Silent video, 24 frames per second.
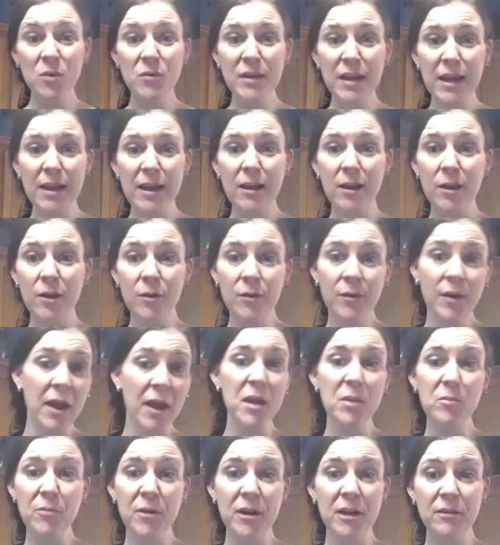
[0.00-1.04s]
now I
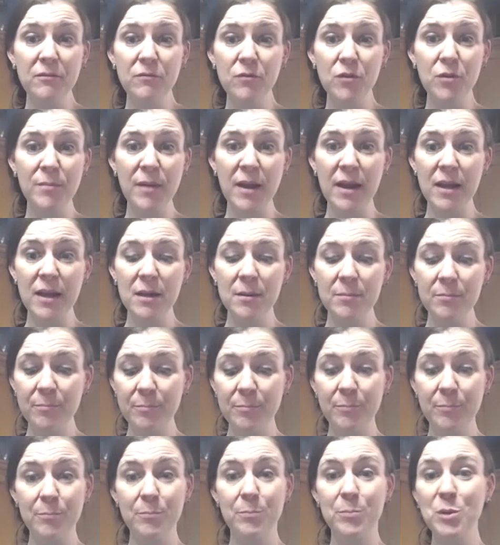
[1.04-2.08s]
am ready for my
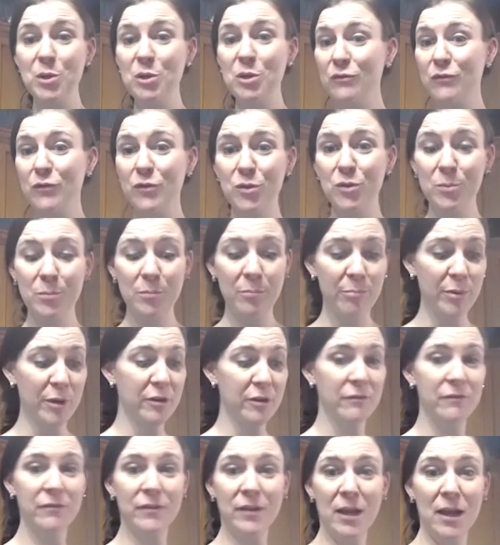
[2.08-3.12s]
beautiful
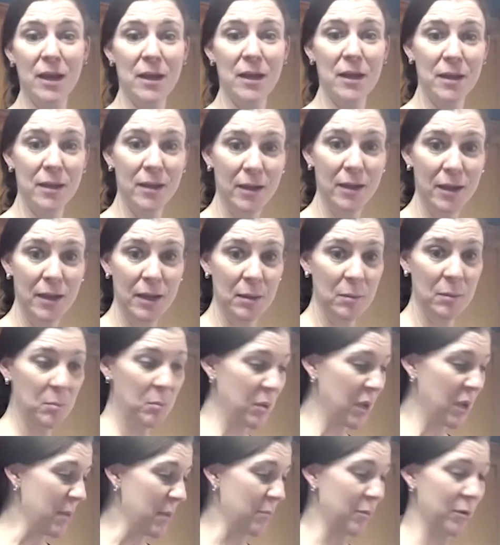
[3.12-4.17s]
butterfly
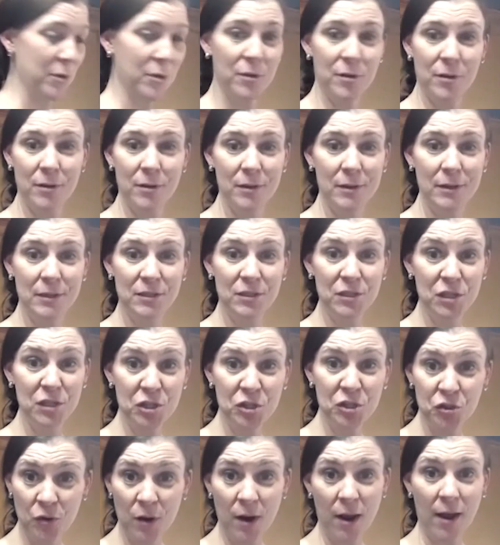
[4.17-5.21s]
paper to
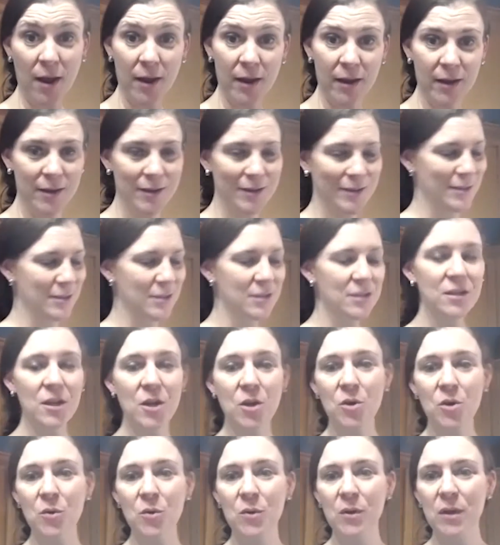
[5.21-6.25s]
dry.
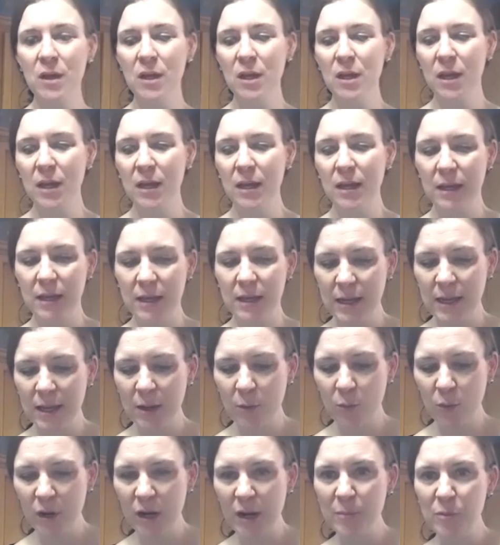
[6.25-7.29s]
So
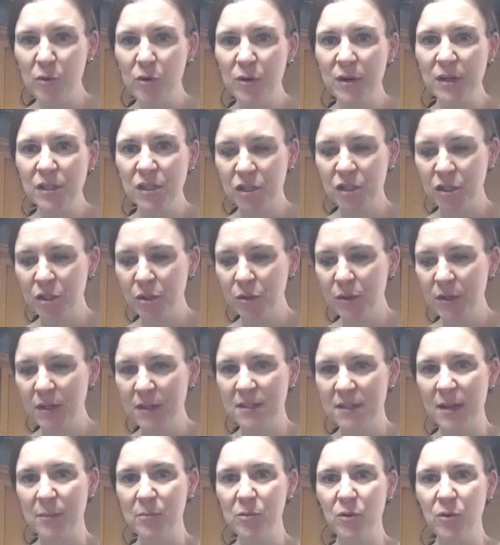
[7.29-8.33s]
what I'm going to do is
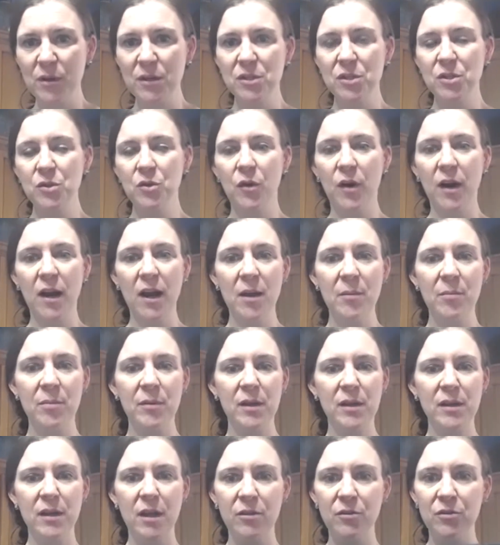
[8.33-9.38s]
I'm going to grab
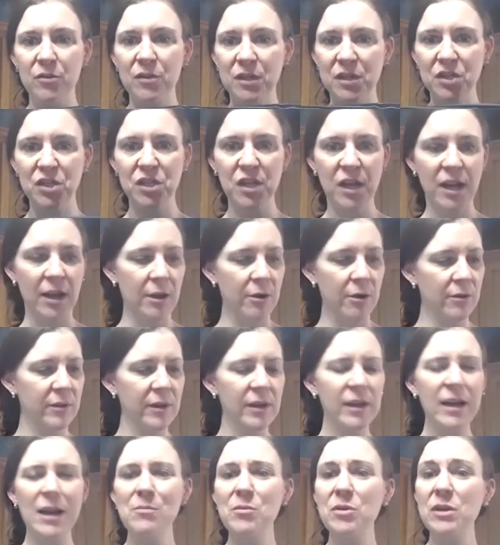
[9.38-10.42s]
another dish towel
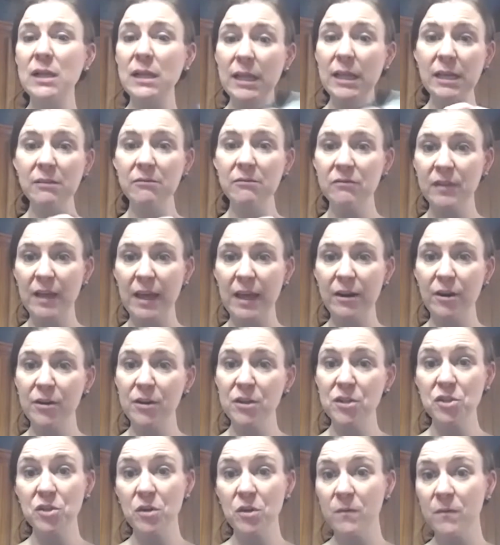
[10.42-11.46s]
and I'm going to lay it flat on a
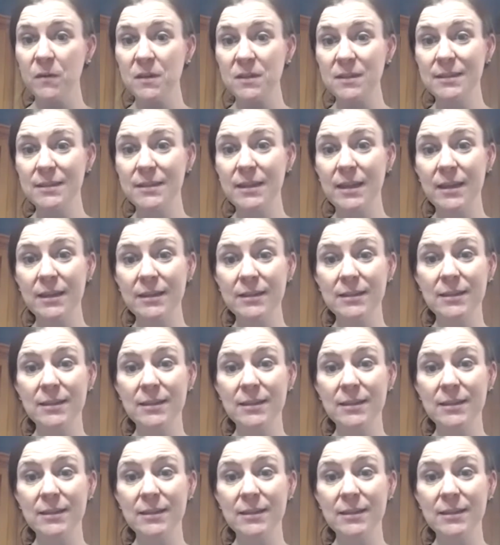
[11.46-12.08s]
surface that